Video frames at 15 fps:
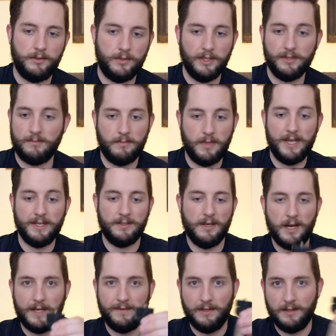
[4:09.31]
just this,
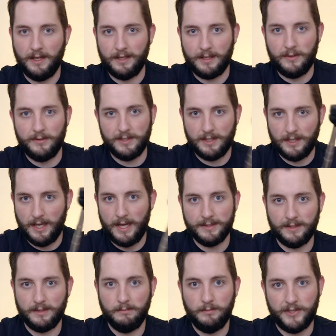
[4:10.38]
not even like using it
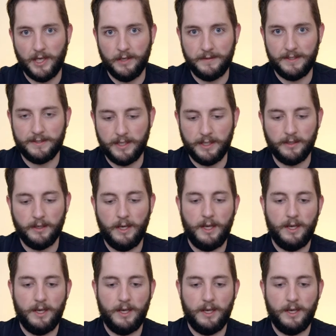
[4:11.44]
as a selfie stick,